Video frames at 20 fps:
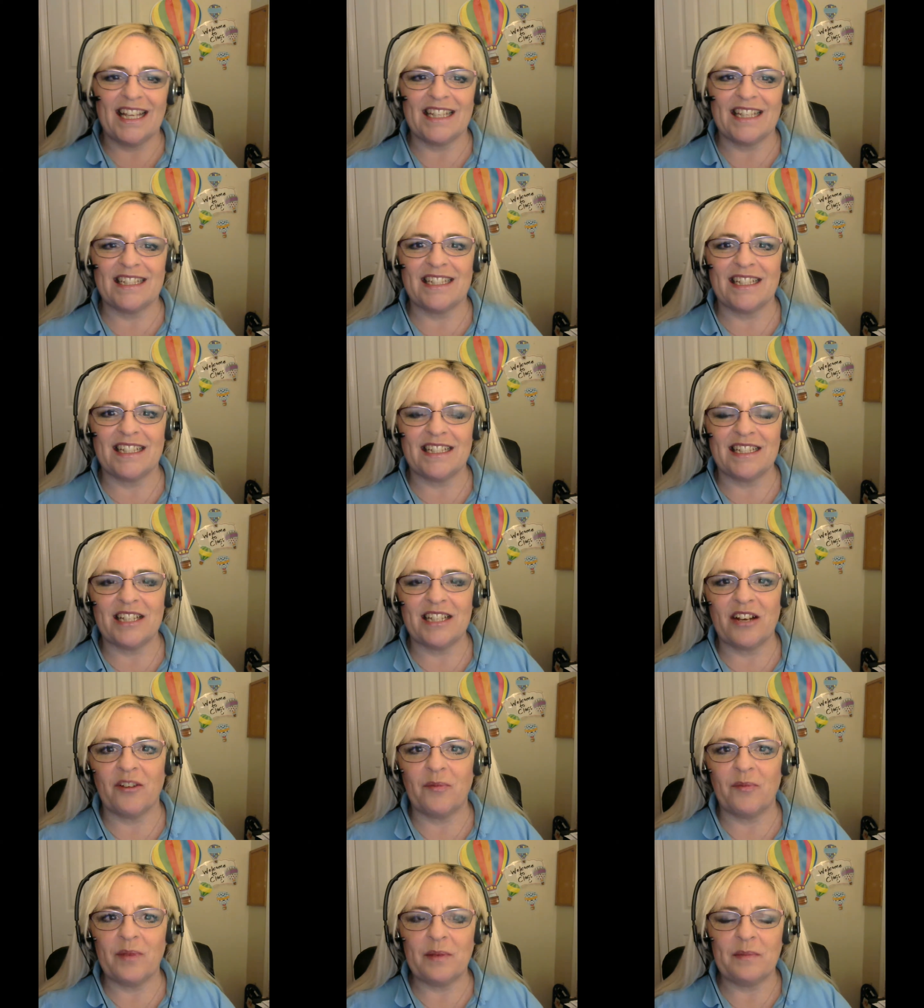Since there
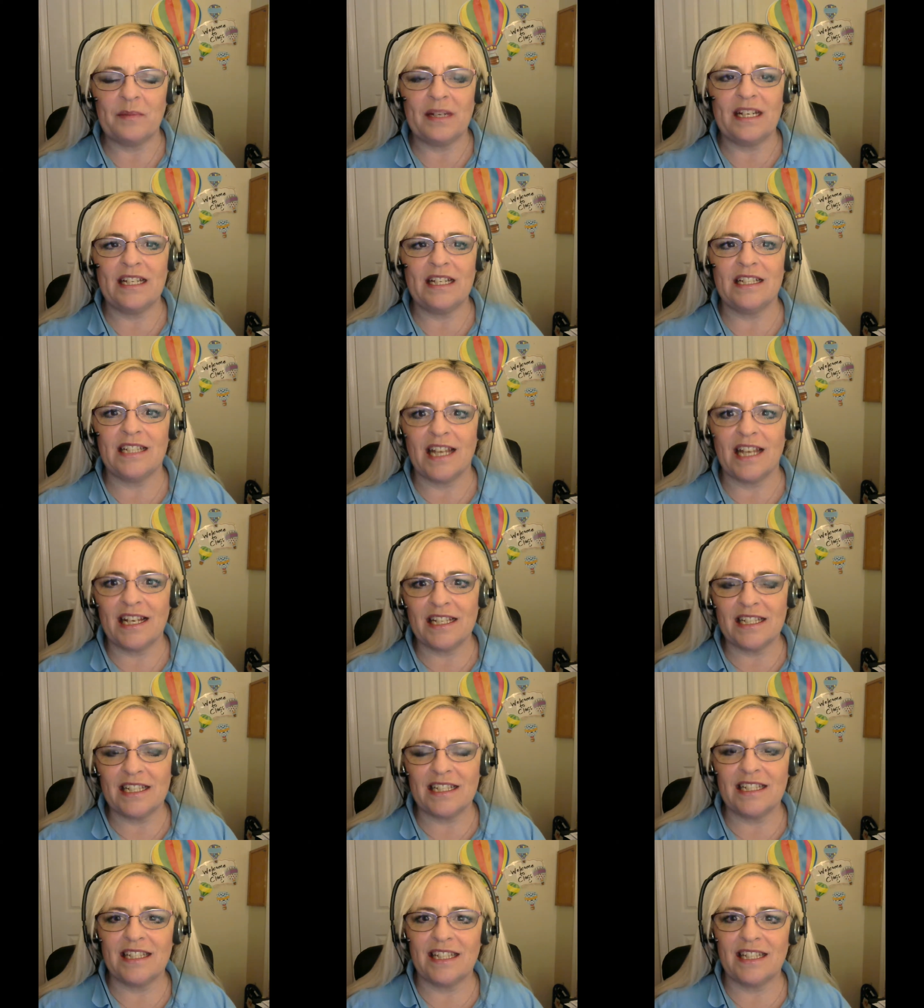have been many
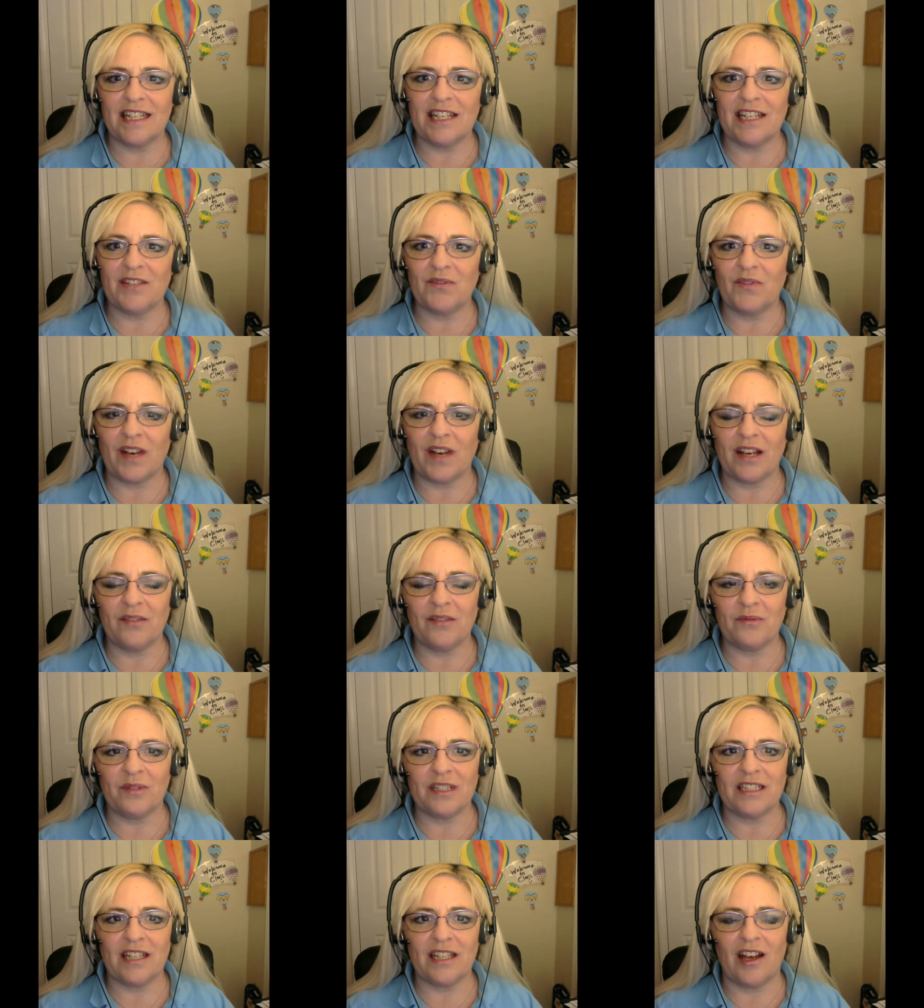changes in
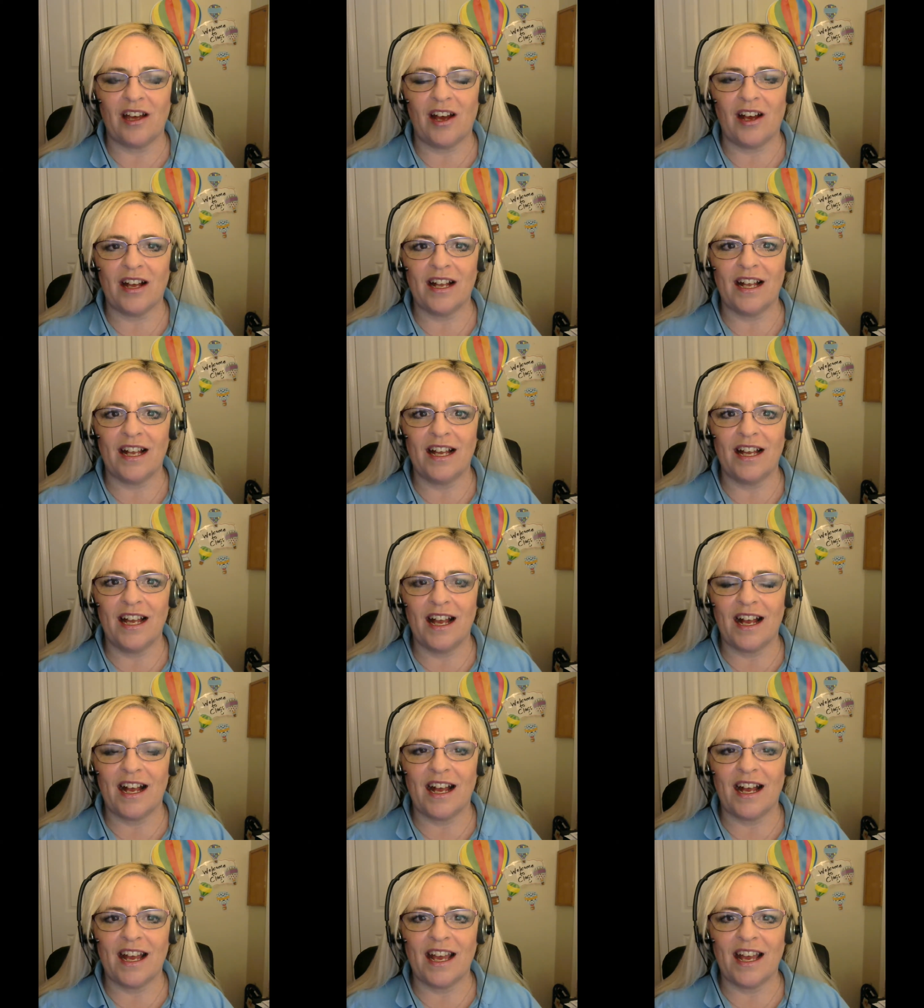5-1 Talk,
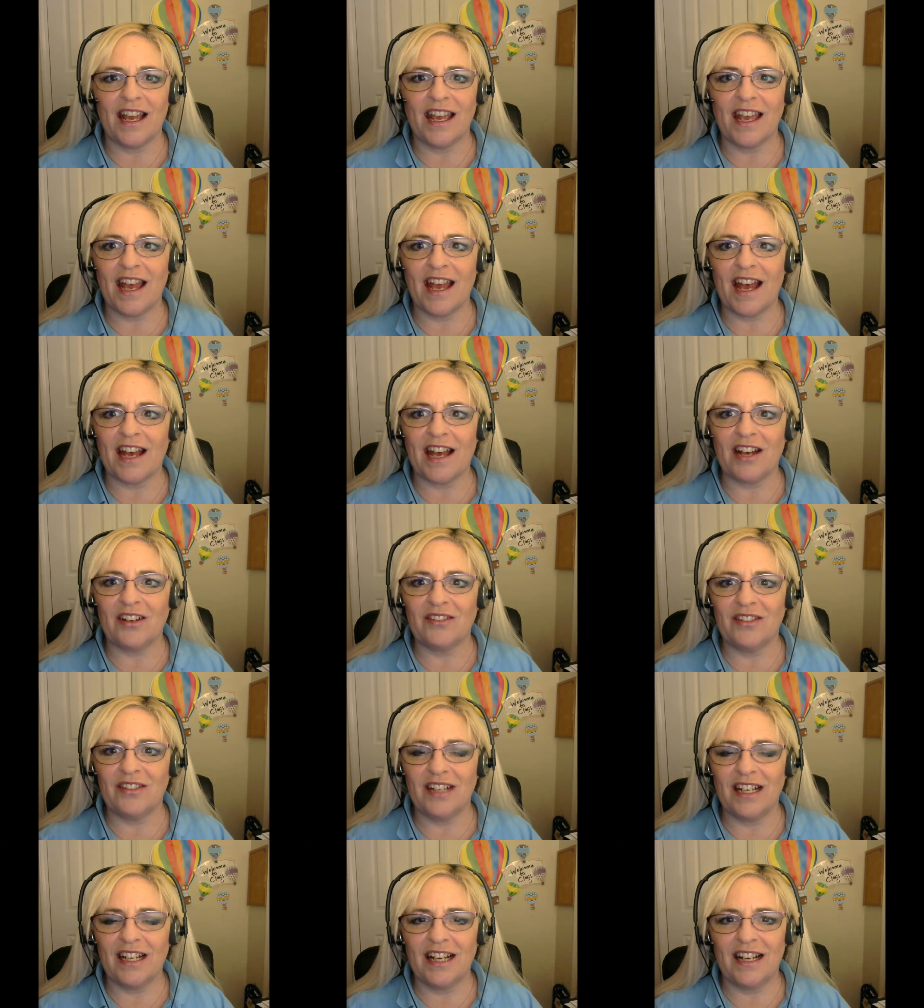I have
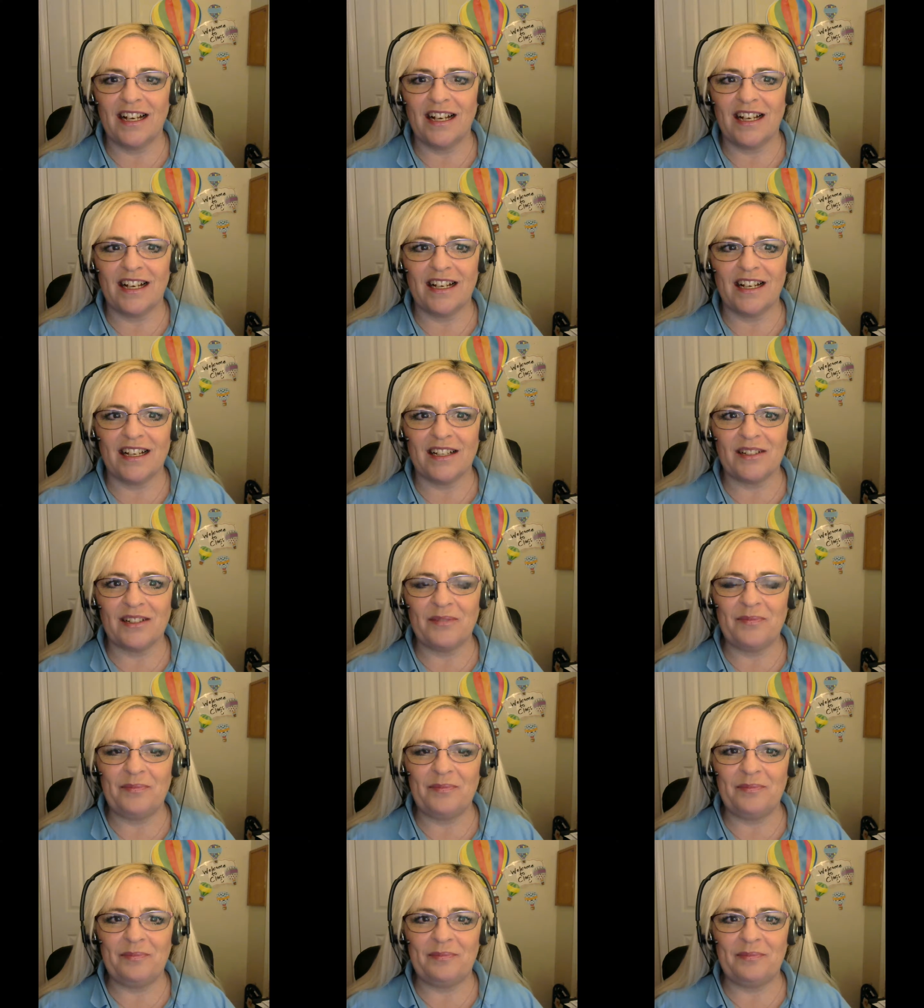uh,
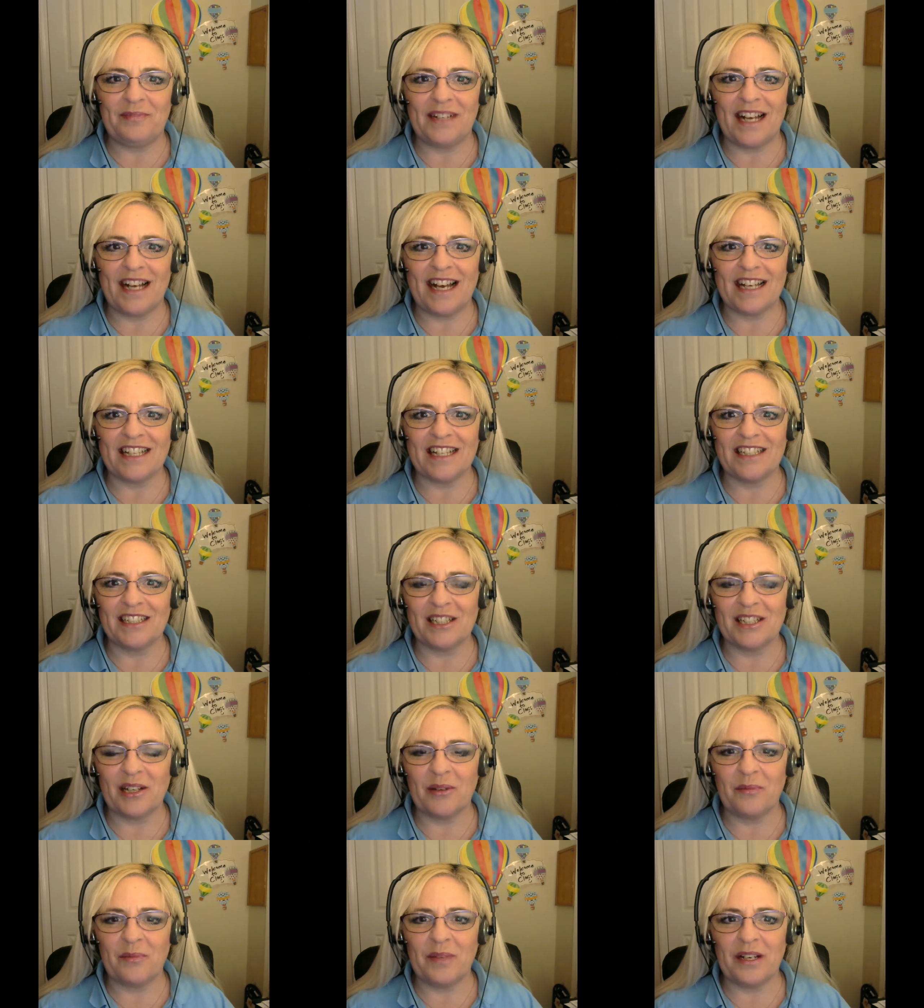had a
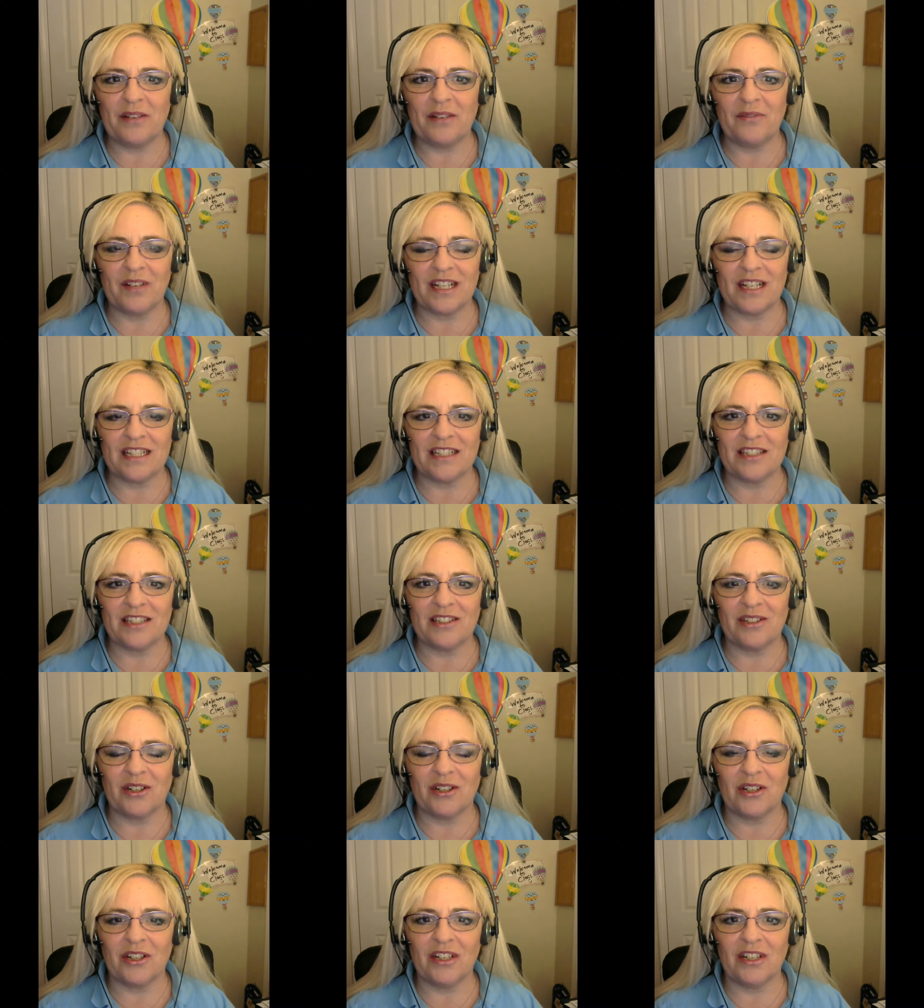little bit of
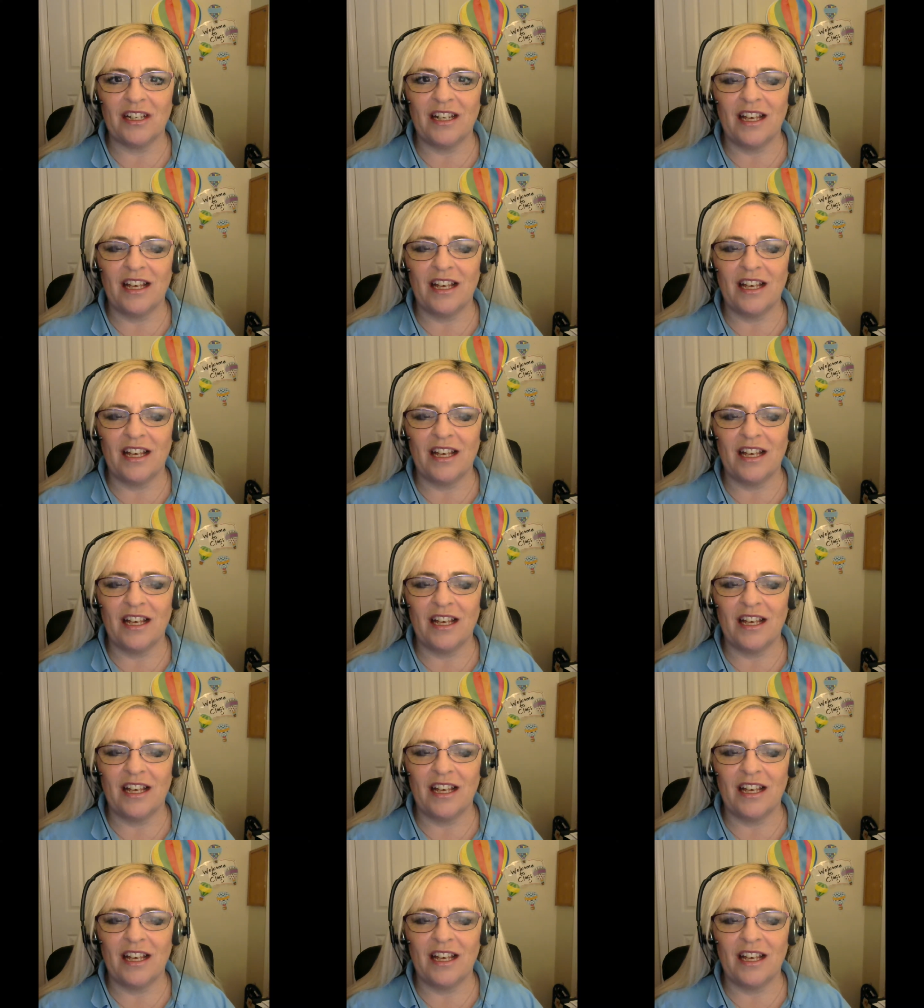concern